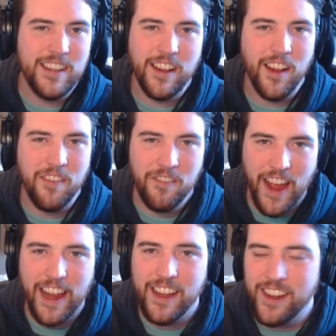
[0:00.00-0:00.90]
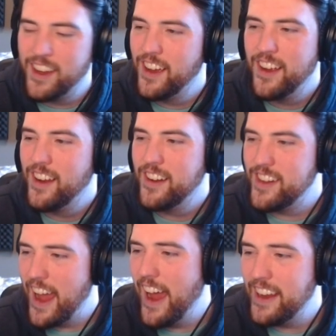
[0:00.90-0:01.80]
to the lake.
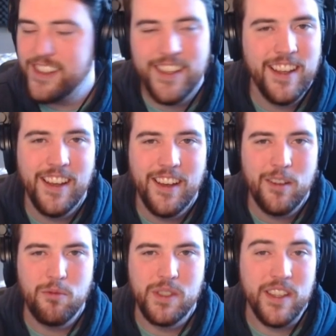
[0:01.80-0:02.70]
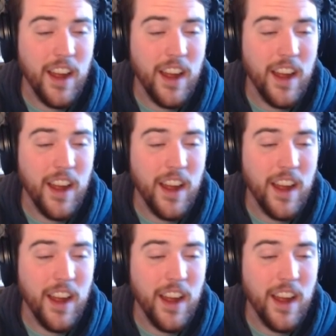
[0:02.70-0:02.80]
That was an